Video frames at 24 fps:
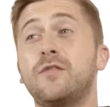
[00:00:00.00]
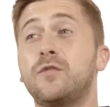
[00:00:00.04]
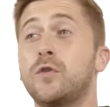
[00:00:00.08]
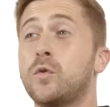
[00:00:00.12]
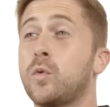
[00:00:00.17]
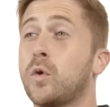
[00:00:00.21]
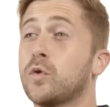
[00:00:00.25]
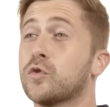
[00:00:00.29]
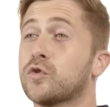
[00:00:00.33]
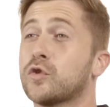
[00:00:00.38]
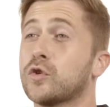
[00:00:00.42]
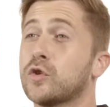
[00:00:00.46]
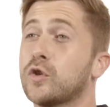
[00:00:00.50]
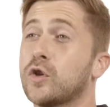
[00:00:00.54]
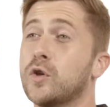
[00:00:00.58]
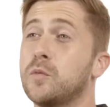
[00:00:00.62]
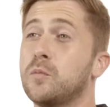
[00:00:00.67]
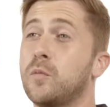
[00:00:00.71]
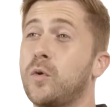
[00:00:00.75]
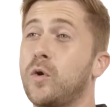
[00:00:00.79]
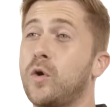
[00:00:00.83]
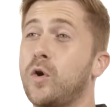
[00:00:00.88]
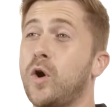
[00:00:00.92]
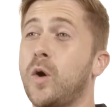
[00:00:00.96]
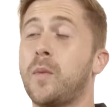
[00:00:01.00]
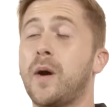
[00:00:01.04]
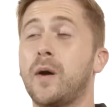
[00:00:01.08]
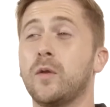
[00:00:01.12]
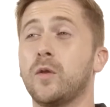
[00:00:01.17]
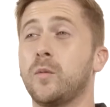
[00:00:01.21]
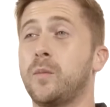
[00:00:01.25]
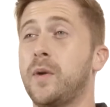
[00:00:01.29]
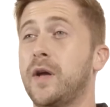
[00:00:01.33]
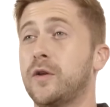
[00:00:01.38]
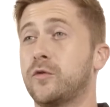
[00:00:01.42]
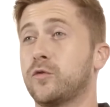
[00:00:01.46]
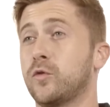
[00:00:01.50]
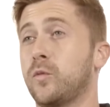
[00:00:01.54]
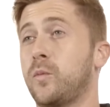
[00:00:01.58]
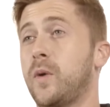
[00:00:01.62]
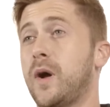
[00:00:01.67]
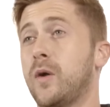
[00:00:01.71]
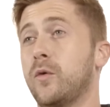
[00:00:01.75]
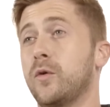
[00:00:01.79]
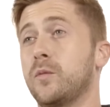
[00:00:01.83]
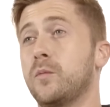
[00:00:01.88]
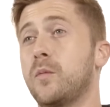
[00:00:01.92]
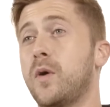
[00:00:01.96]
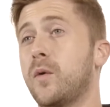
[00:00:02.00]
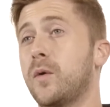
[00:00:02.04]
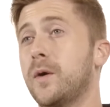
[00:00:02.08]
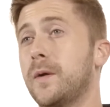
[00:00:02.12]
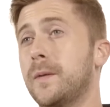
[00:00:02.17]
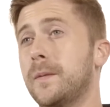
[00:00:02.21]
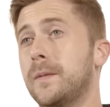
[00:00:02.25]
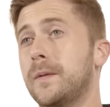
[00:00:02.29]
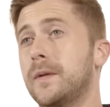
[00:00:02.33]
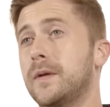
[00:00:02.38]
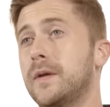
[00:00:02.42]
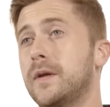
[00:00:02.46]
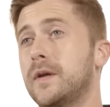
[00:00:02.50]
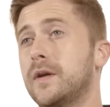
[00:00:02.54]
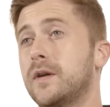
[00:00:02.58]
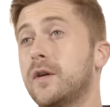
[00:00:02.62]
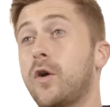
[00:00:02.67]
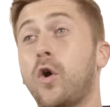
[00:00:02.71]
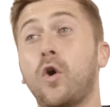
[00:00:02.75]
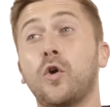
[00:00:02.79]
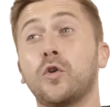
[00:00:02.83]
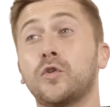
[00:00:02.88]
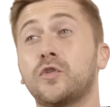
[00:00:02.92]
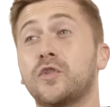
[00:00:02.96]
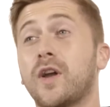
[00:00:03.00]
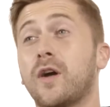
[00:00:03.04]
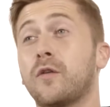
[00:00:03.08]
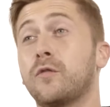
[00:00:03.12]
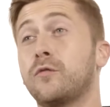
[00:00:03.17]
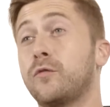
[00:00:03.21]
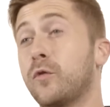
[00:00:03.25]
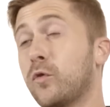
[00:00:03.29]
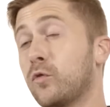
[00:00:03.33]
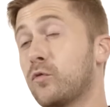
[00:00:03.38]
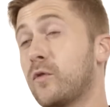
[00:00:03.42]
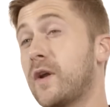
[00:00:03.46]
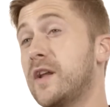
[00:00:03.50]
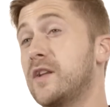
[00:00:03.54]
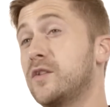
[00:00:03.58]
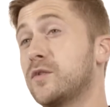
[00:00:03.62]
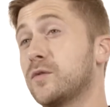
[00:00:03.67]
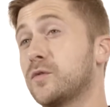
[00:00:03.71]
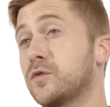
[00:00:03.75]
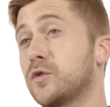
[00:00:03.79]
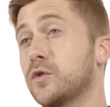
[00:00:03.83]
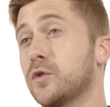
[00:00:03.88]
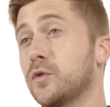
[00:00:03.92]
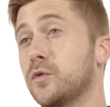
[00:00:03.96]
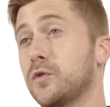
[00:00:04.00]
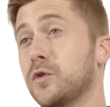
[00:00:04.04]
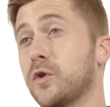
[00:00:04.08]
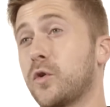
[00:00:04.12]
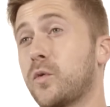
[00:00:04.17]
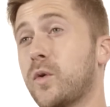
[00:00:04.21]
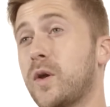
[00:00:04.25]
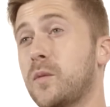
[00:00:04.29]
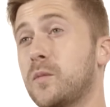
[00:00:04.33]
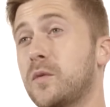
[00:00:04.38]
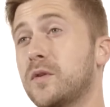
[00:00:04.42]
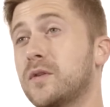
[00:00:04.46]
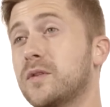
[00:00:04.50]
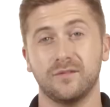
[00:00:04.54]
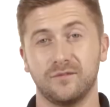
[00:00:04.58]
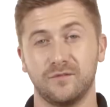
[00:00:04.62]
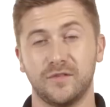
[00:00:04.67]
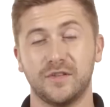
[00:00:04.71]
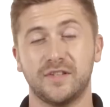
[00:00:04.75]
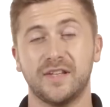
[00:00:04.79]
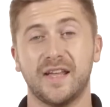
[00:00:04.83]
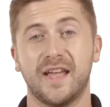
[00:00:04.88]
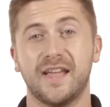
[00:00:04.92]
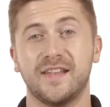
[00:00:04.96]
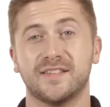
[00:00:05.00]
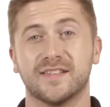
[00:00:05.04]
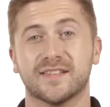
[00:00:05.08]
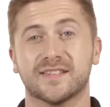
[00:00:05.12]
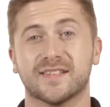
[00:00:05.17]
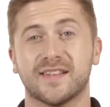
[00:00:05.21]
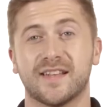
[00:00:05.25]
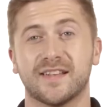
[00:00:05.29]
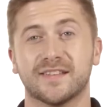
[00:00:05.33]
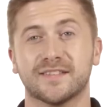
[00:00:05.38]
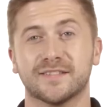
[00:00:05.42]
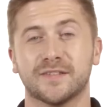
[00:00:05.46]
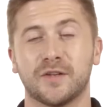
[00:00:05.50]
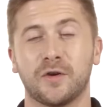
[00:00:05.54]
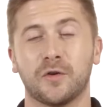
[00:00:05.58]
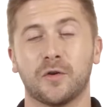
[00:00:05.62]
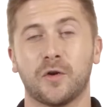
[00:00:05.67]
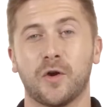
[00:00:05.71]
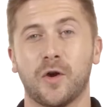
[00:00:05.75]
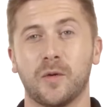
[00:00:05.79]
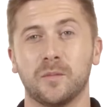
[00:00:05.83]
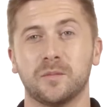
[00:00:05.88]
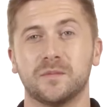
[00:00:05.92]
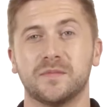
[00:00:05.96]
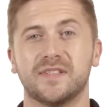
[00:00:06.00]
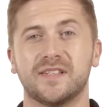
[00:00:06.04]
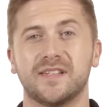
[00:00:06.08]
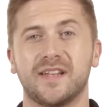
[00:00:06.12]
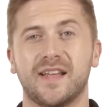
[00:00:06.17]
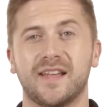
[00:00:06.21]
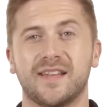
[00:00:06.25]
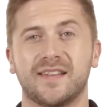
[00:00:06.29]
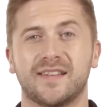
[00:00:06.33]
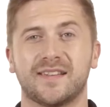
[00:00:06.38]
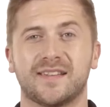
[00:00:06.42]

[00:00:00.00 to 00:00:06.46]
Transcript: you want to learn more about the petrol powered mower or see our full range of tools and equipment, visit hss.com today.